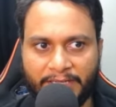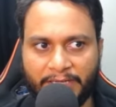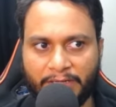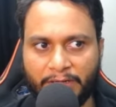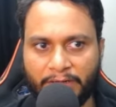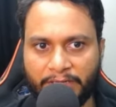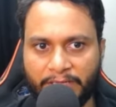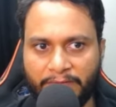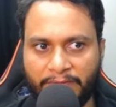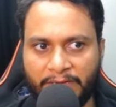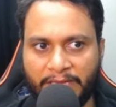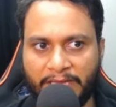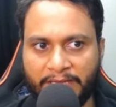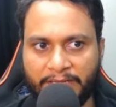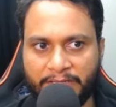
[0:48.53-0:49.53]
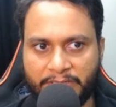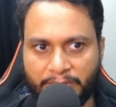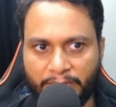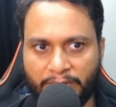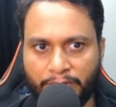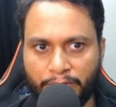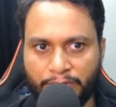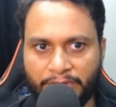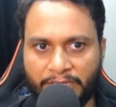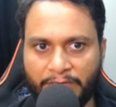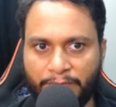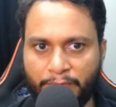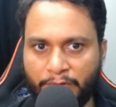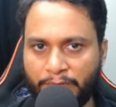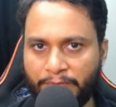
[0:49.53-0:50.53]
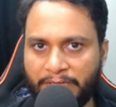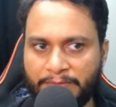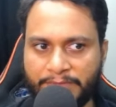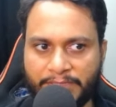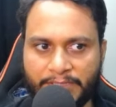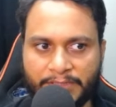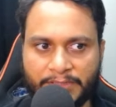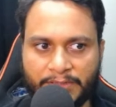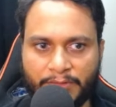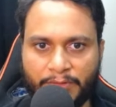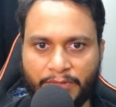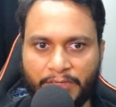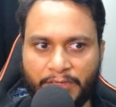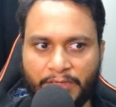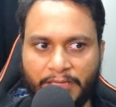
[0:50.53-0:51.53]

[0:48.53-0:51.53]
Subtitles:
that our given array is 1, 2, 3, 4, 5, 6, okay?